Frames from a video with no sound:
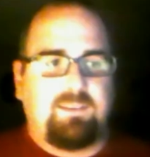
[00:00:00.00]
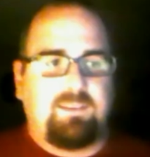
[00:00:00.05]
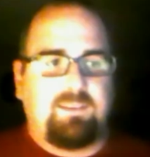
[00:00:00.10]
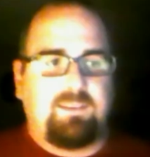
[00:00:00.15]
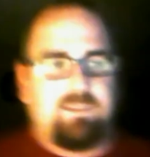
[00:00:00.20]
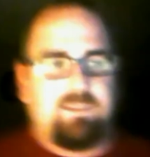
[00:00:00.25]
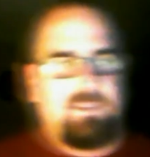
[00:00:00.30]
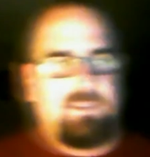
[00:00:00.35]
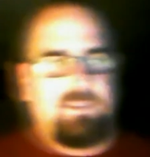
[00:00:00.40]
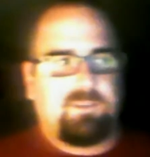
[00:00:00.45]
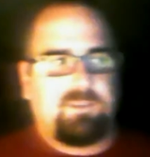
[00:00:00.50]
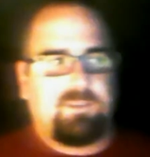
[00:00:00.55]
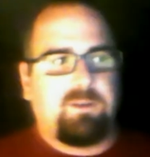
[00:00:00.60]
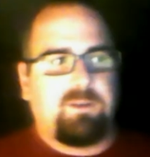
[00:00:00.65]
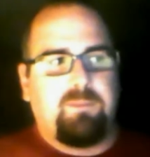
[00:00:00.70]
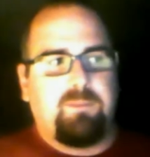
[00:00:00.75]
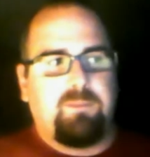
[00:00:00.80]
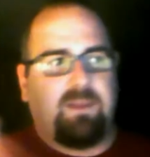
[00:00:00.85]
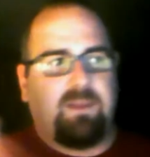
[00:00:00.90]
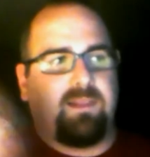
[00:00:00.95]
sixth round
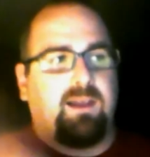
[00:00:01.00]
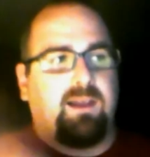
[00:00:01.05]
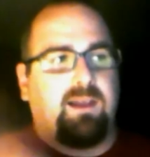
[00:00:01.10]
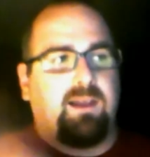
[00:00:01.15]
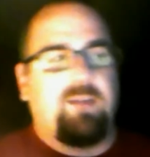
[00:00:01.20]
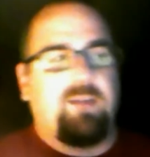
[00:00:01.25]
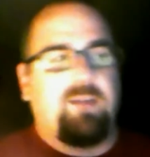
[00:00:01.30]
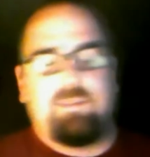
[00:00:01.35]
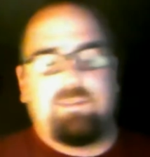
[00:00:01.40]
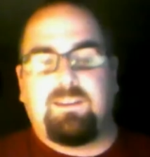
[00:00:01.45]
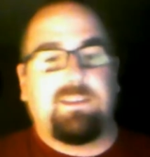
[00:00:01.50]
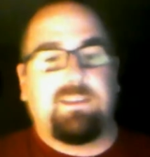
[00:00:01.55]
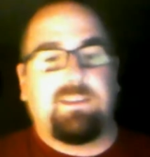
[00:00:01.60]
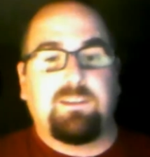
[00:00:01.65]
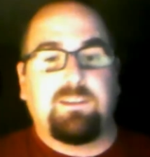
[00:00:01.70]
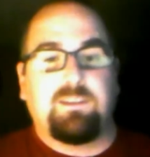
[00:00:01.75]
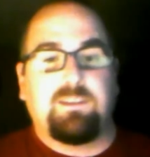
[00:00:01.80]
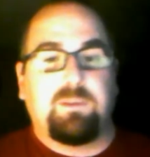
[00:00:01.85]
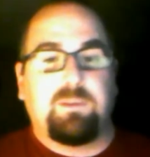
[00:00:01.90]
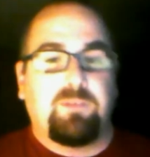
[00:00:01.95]
pick, obviously, I think is
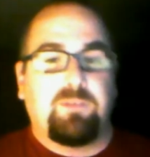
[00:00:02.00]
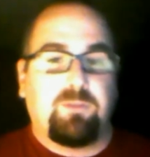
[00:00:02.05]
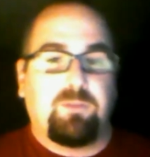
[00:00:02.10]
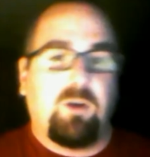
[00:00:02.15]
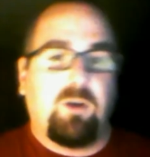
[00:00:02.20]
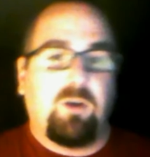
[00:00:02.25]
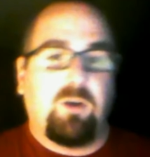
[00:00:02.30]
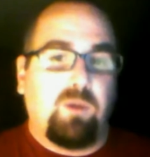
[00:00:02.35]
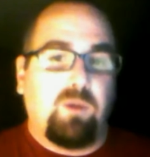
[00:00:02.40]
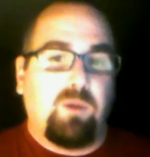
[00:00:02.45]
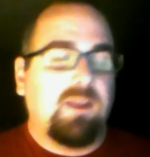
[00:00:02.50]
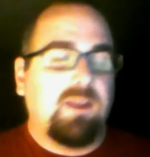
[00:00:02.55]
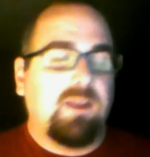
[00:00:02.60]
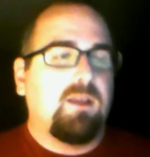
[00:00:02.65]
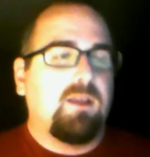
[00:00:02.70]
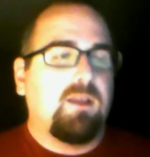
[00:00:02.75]
a bit of a throwaway.